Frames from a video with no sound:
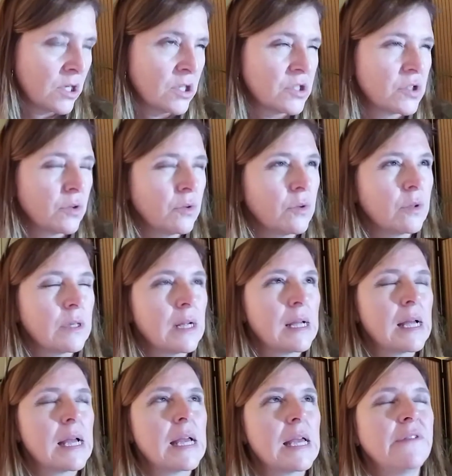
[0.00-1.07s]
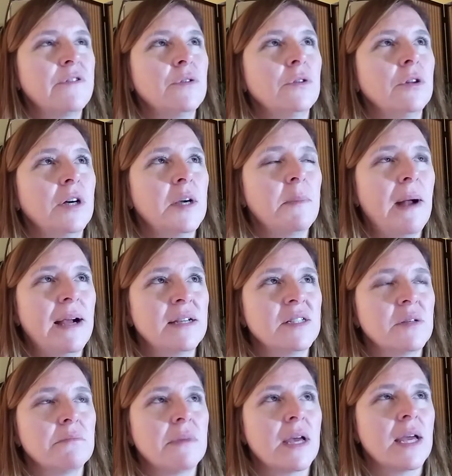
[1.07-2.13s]
So if you look back
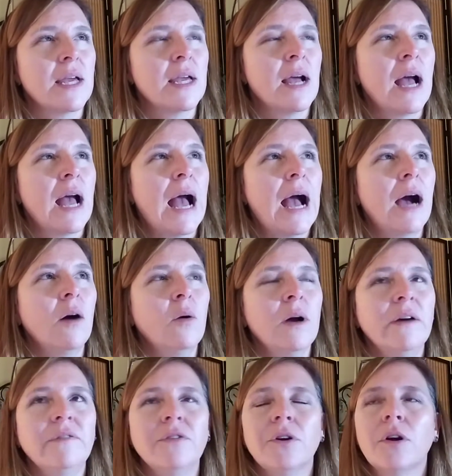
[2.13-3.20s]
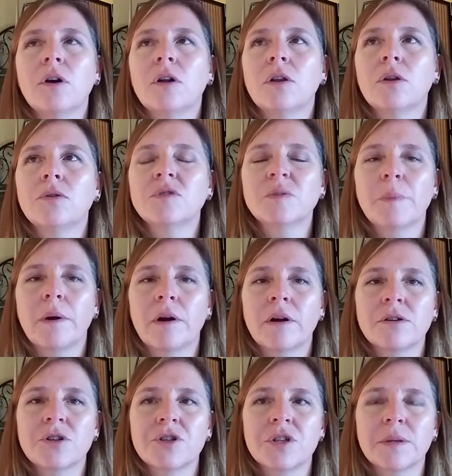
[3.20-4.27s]
to May, how have your close
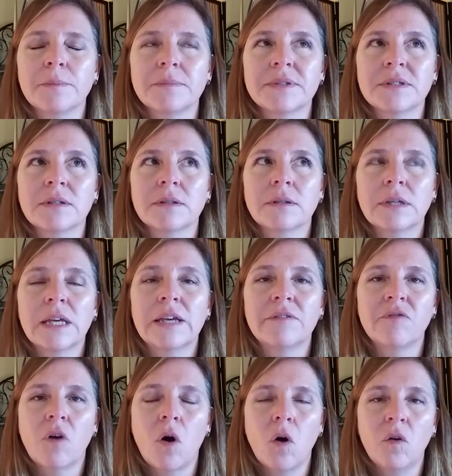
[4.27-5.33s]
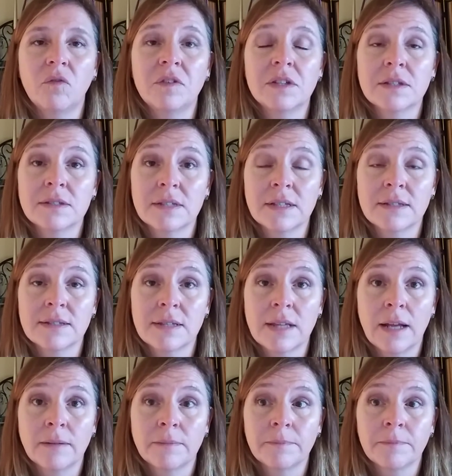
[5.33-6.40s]
partnerships evolved since
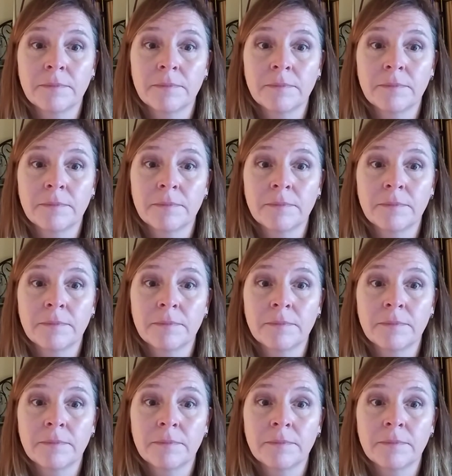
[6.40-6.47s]
then?